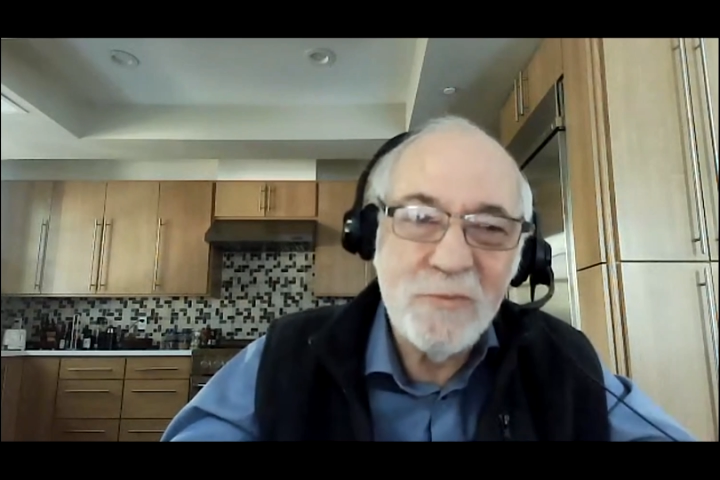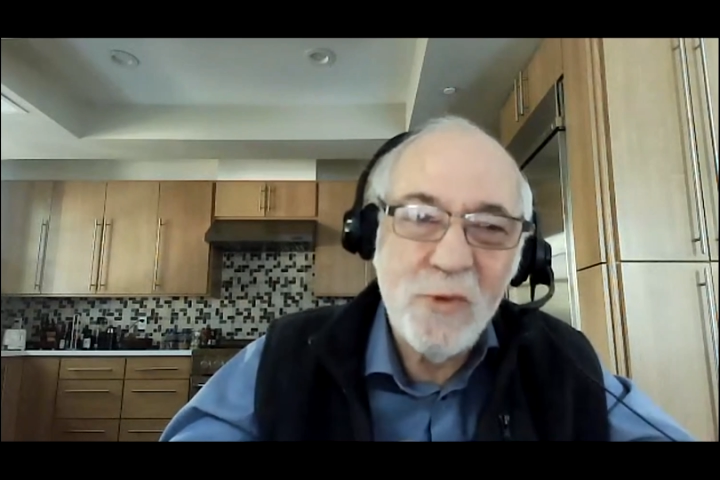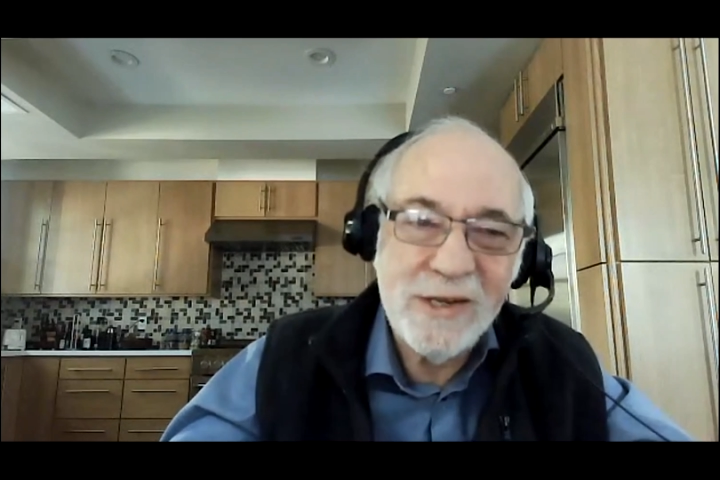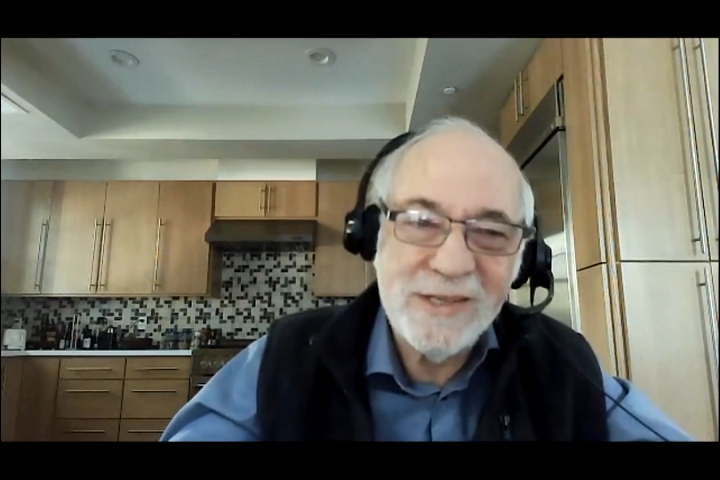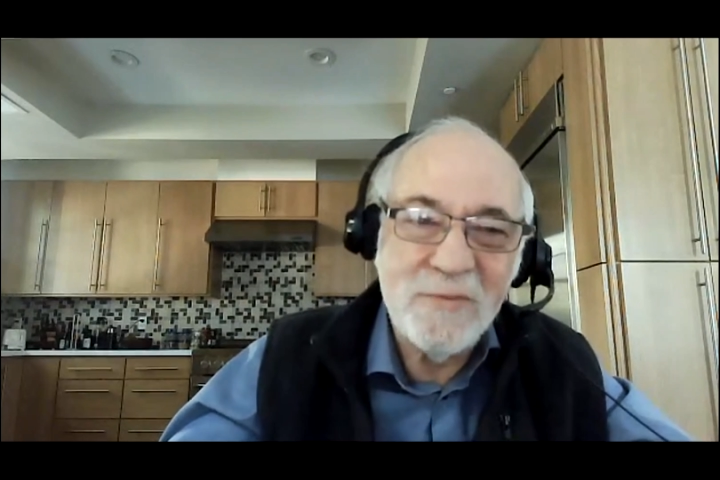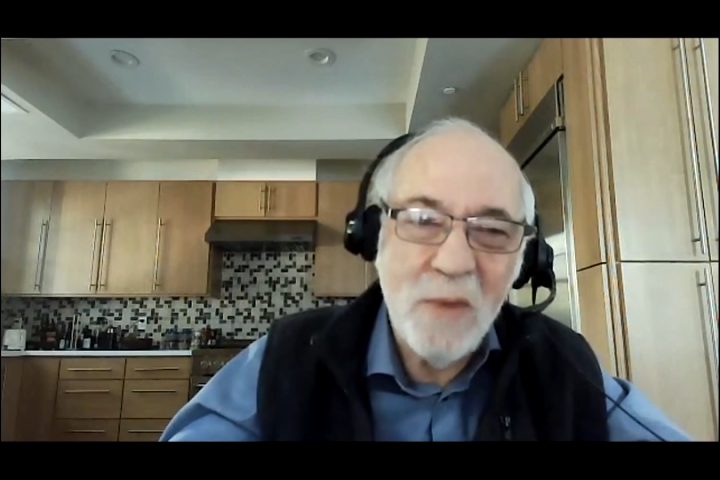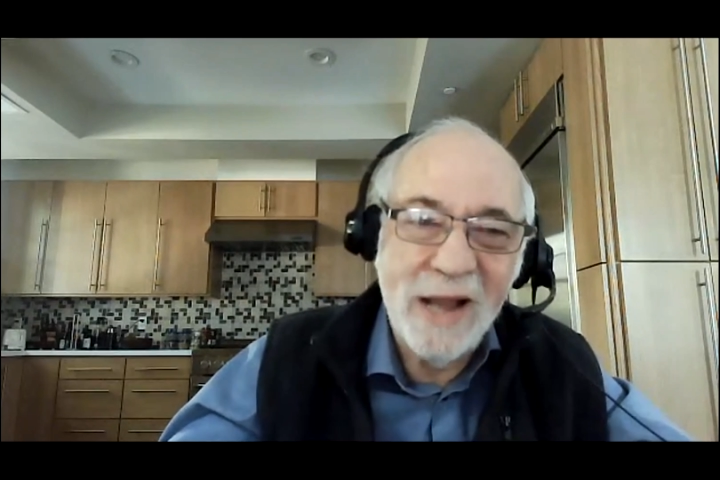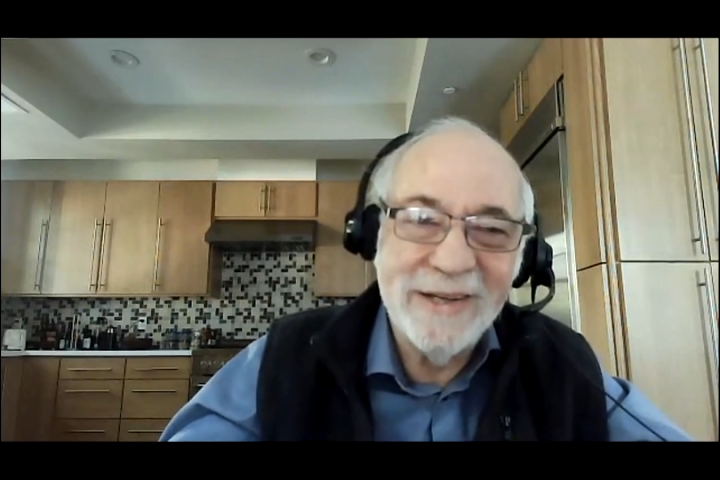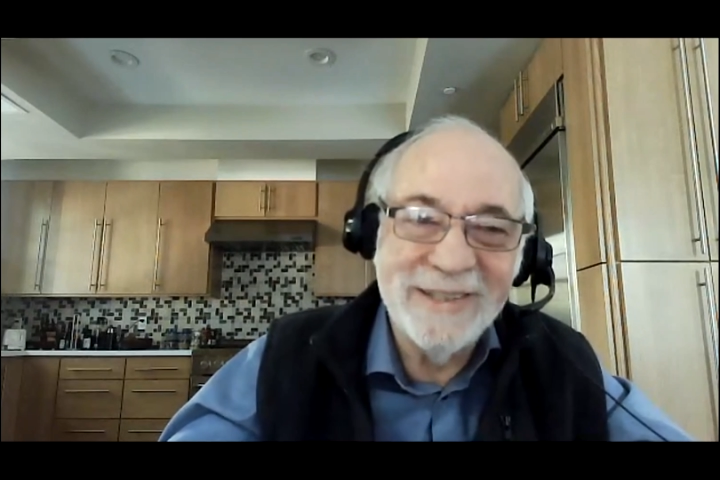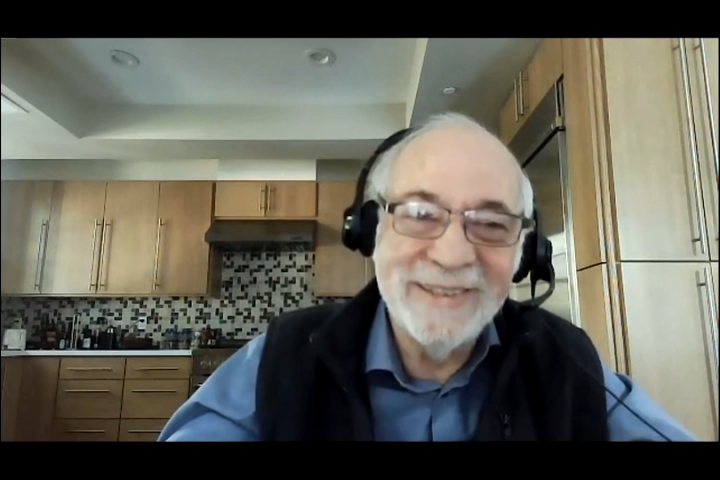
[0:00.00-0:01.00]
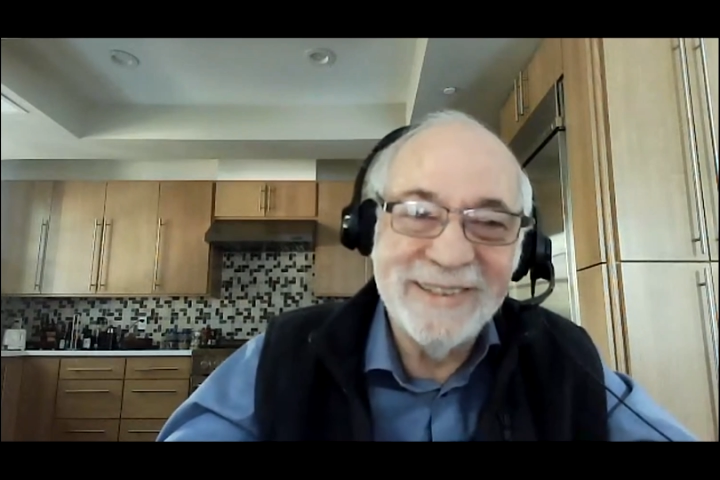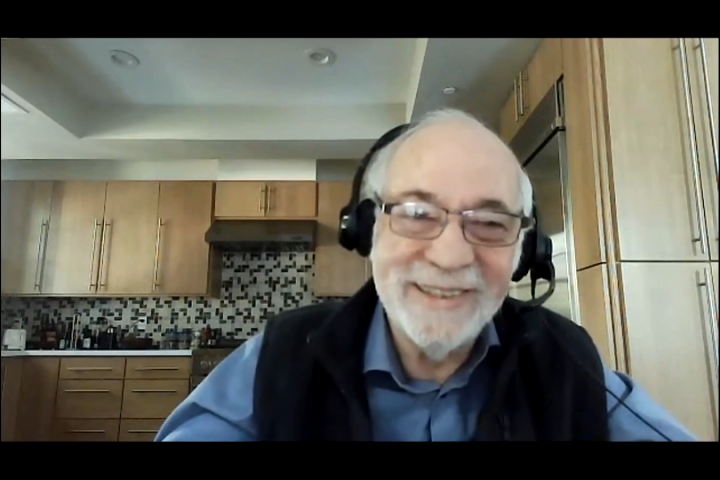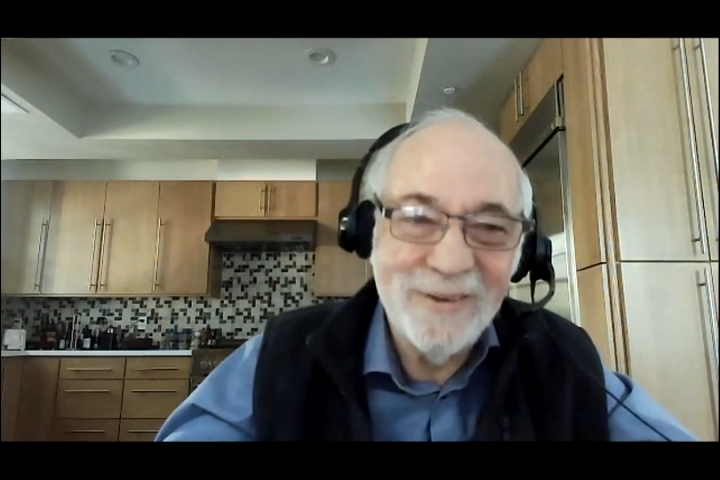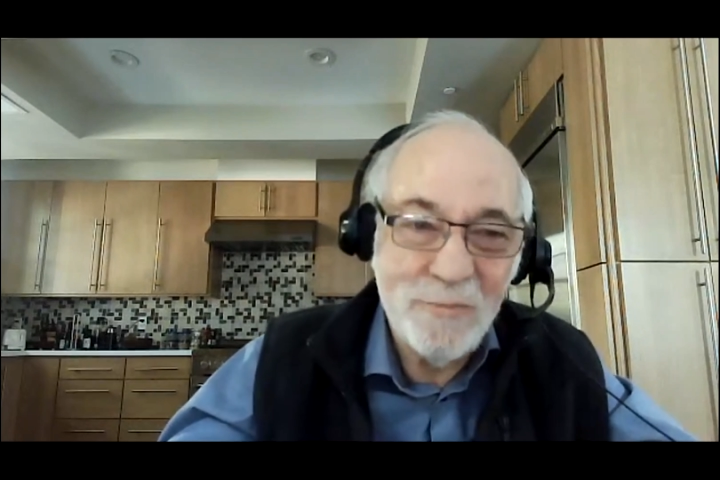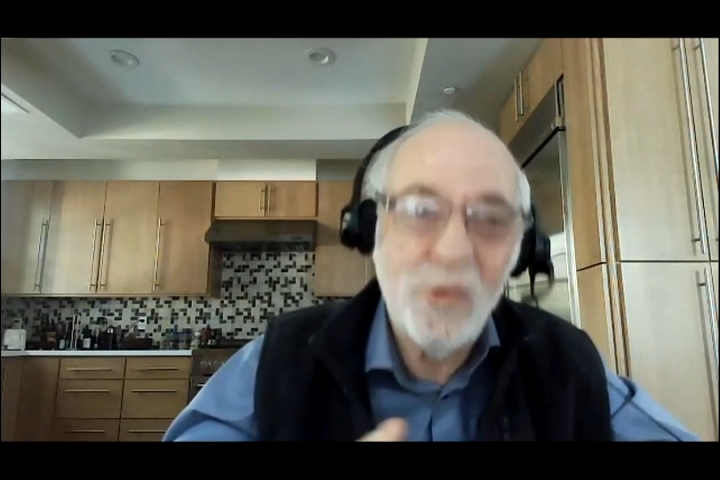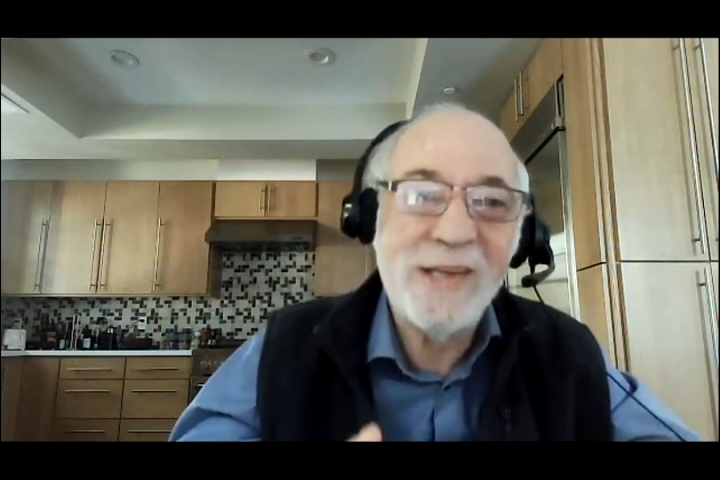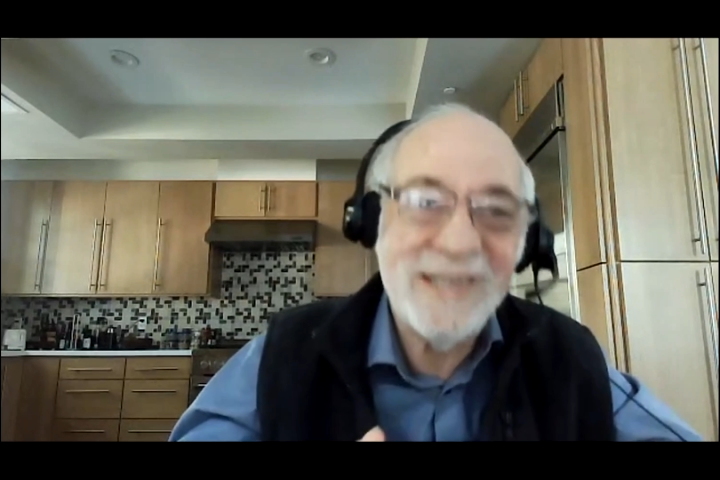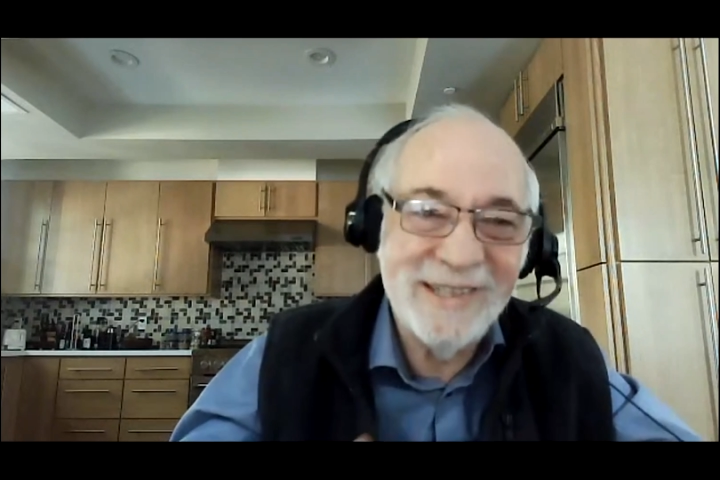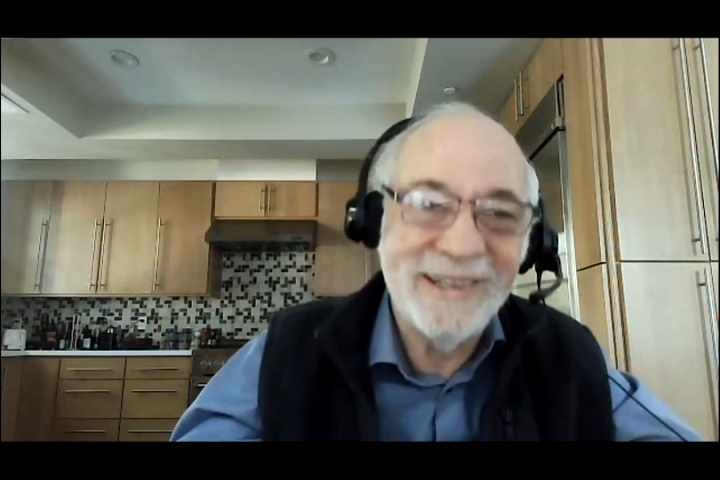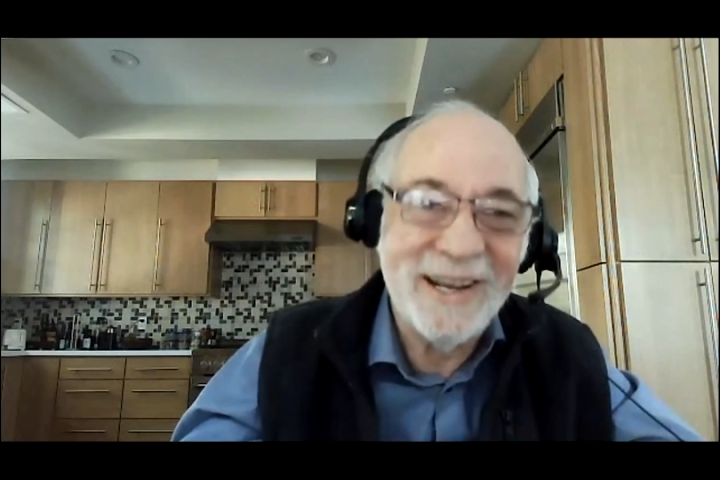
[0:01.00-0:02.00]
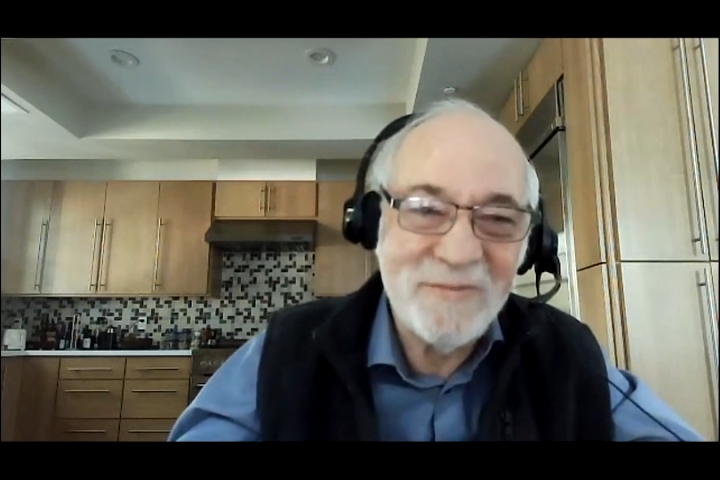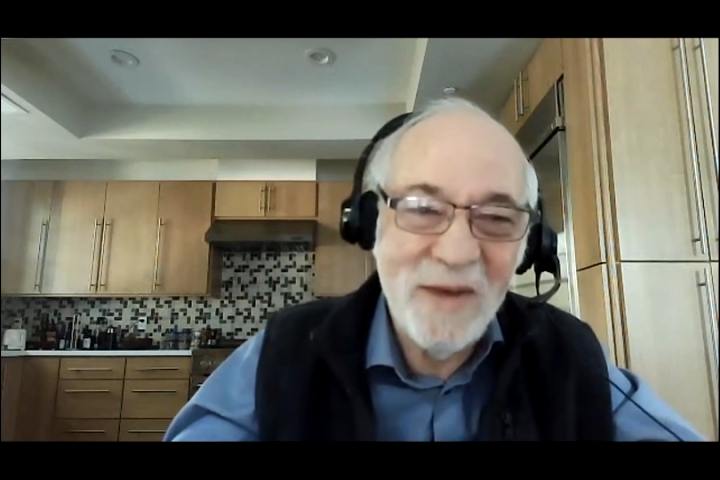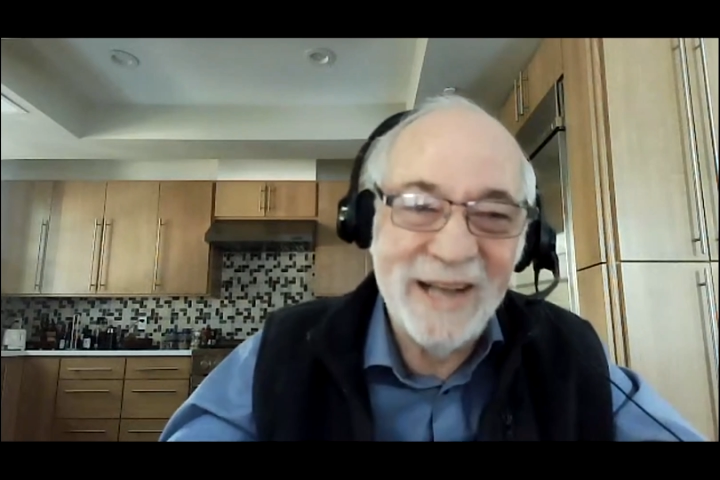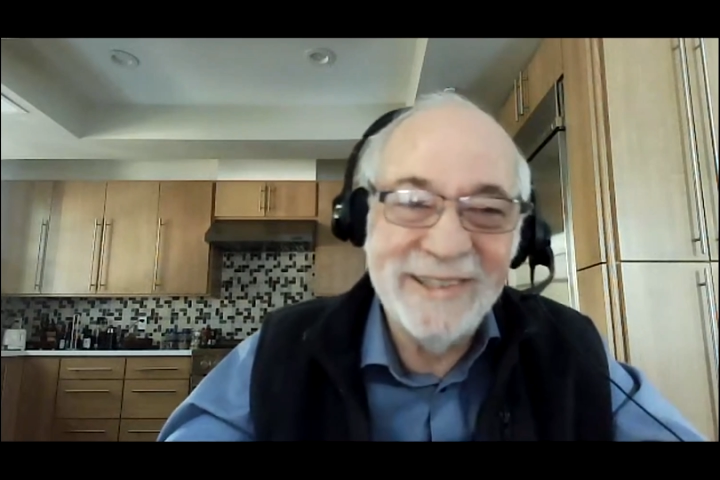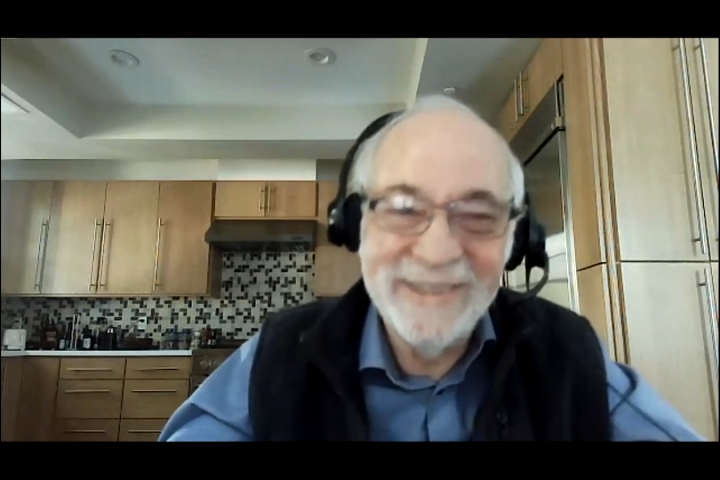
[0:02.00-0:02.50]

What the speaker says: President Biden, President-elect Biden.